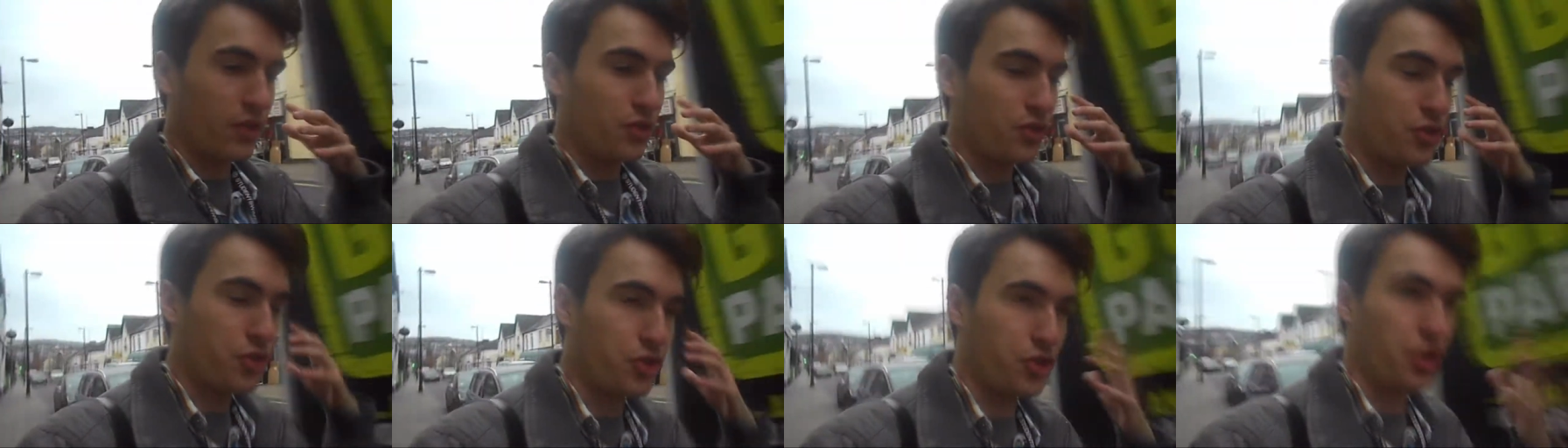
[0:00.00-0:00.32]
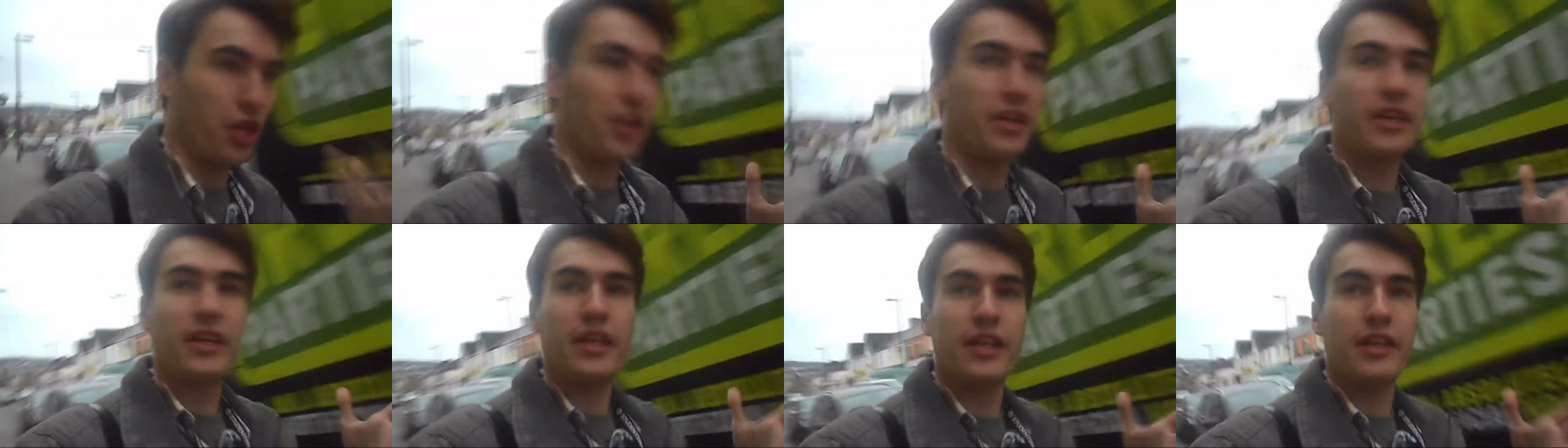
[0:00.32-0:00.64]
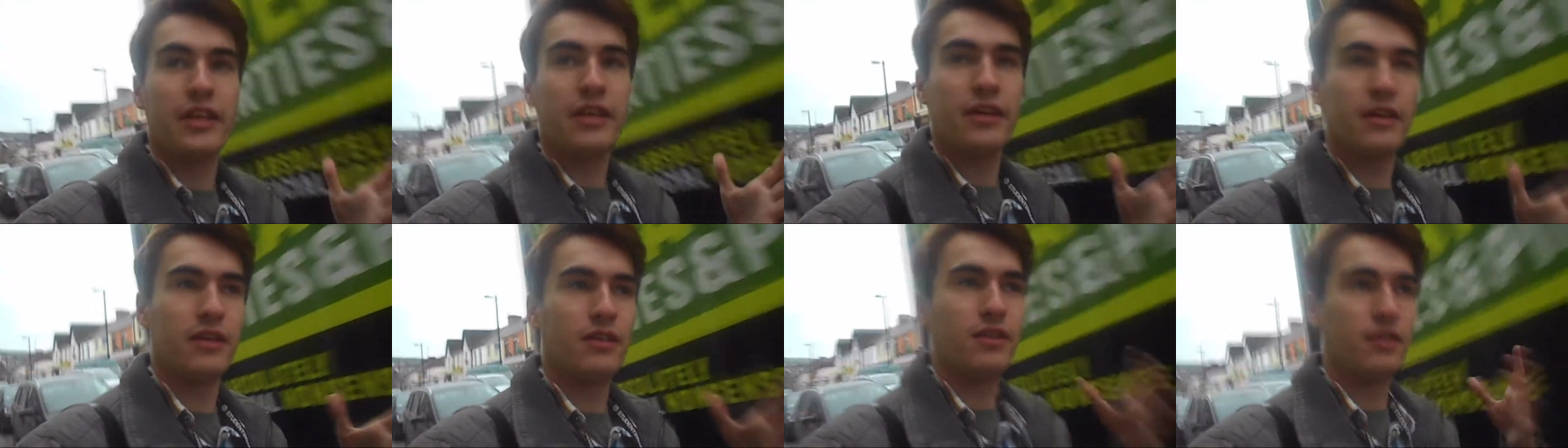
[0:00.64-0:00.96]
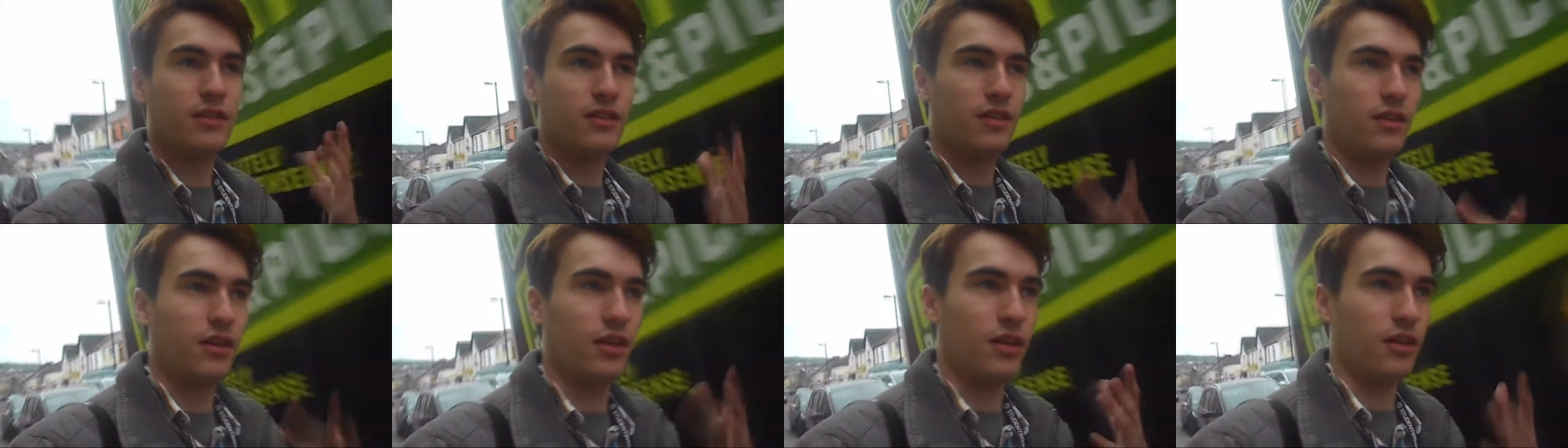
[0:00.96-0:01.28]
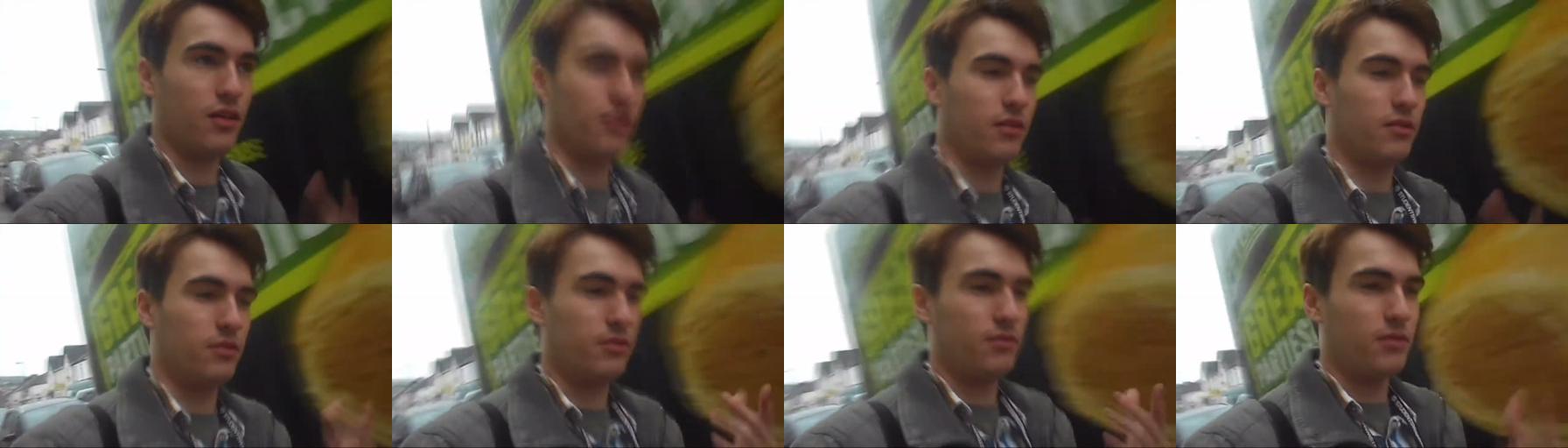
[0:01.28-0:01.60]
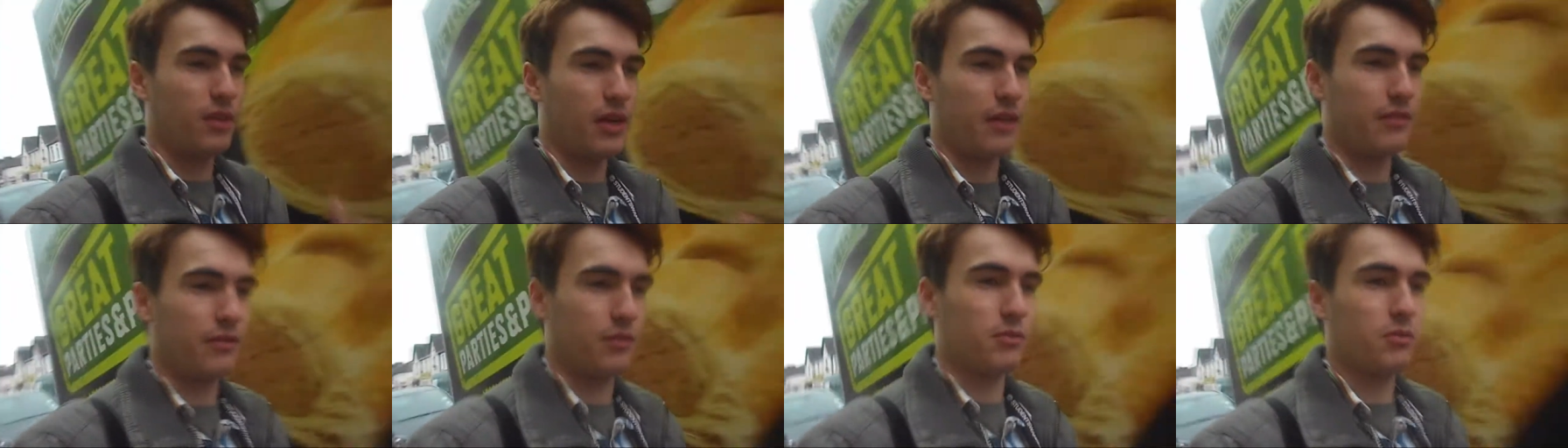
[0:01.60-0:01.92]
shunning,
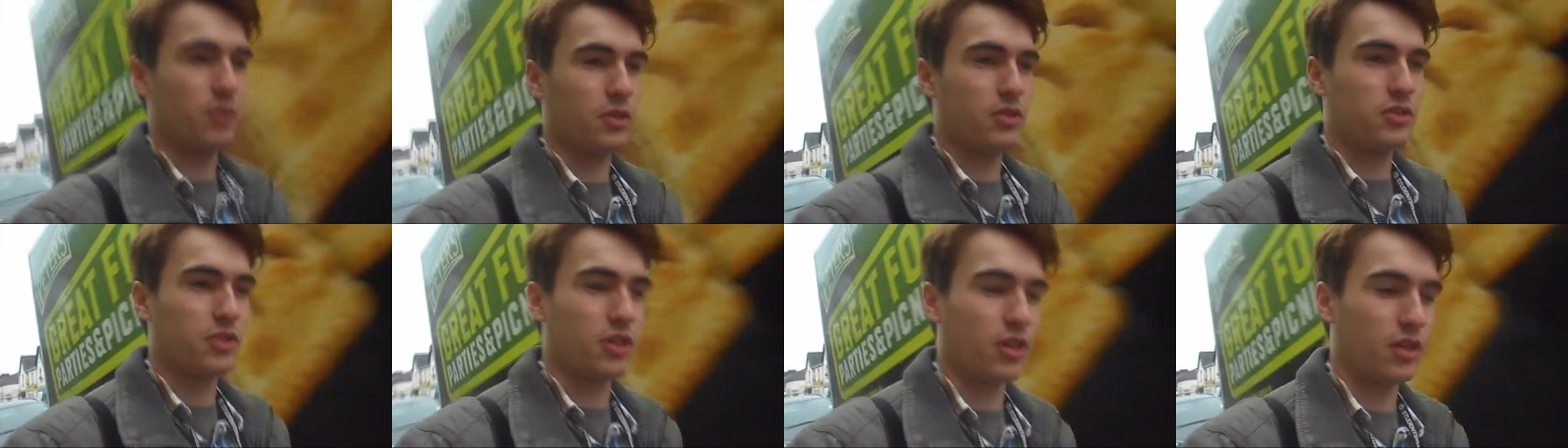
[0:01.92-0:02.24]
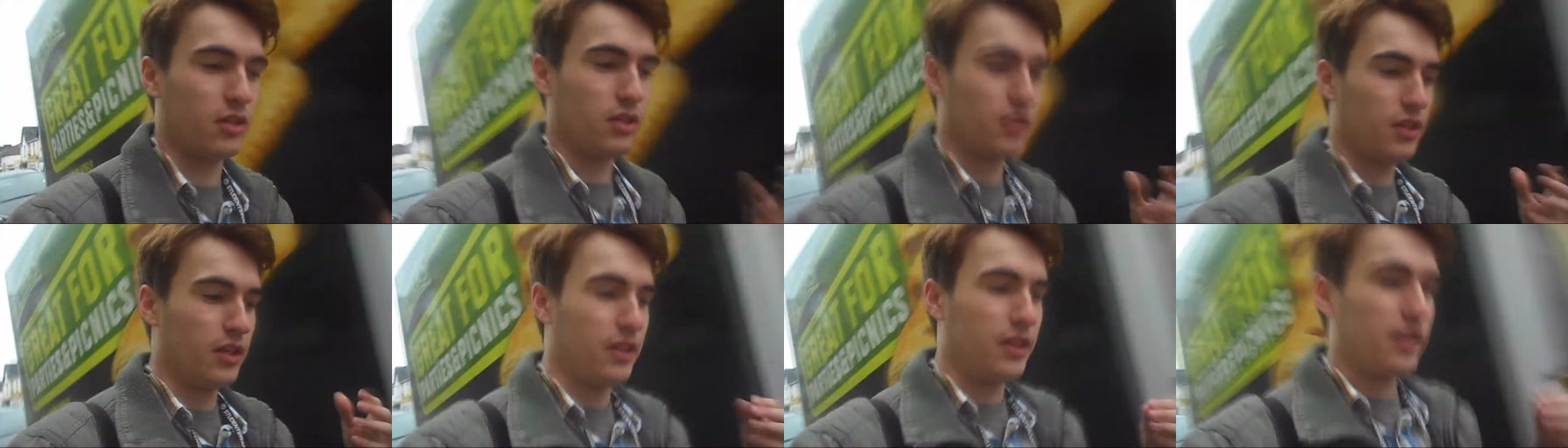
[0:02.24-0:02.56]
whatever the word's called,